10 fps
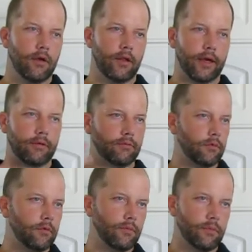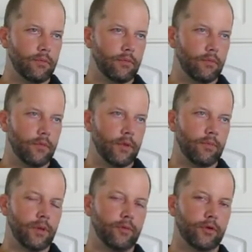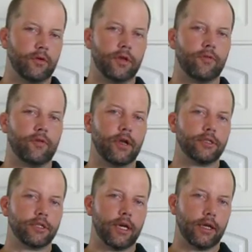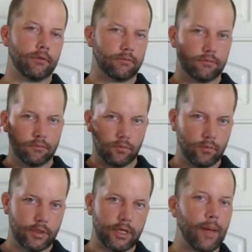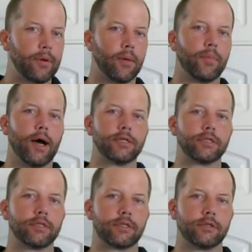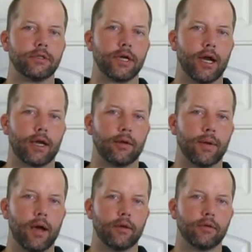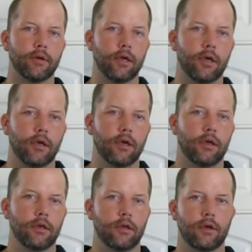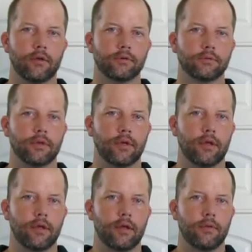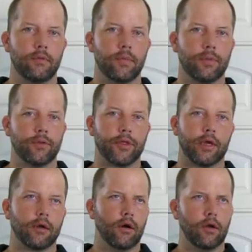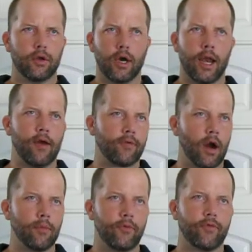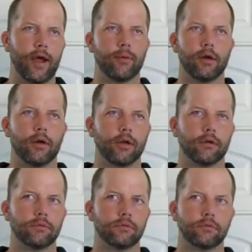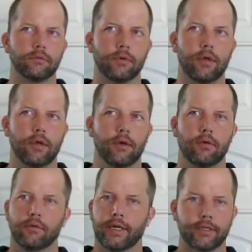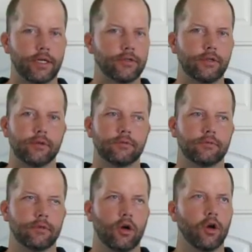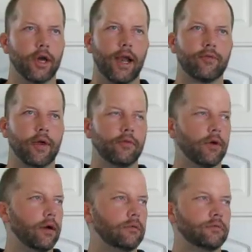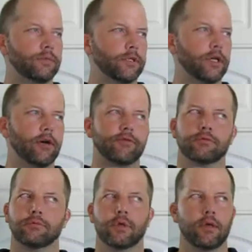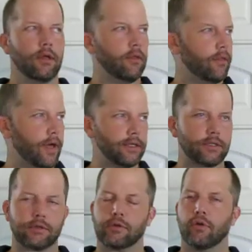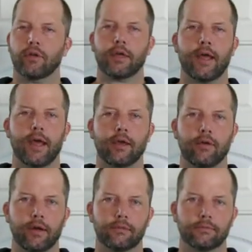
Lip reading: like that people don't differentiate what type of composites you're talking about. You know, people think, oh, you gotta have carbon fiber, and I go, that's not true. Oh, you gotta have Kevlar to be tough. That's totally inaccurate.